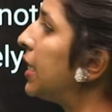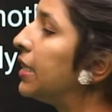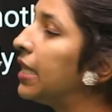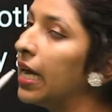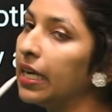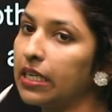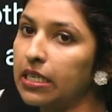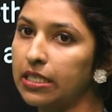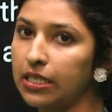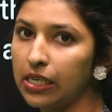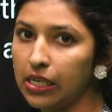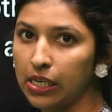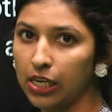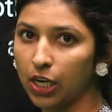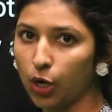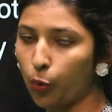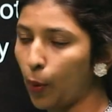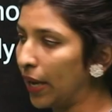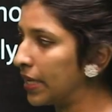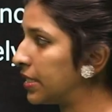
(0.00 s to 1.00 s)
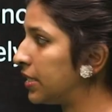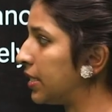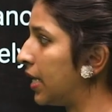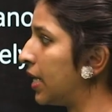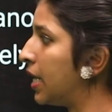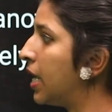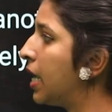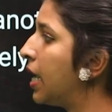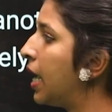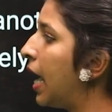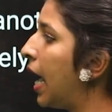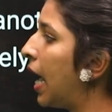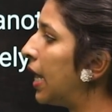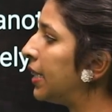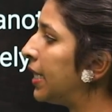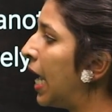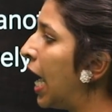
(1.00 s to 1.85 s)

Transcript: That is the question. And